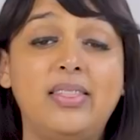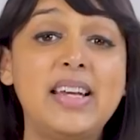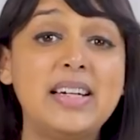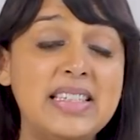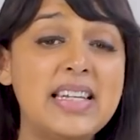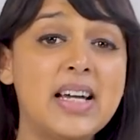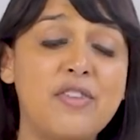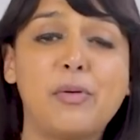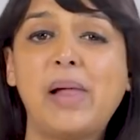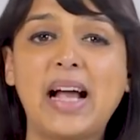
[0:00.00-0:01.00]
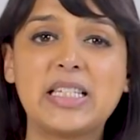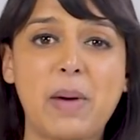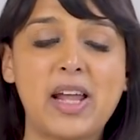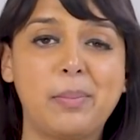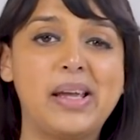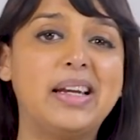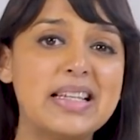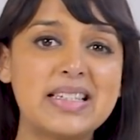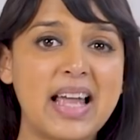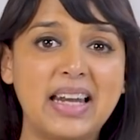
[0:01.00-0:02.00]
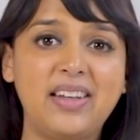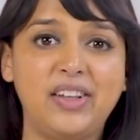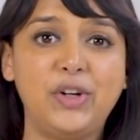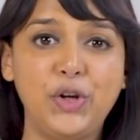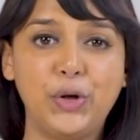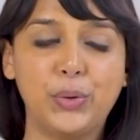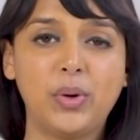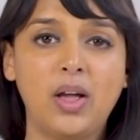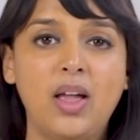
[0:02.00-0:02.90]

The idea of a black Spider Man isn't anything new.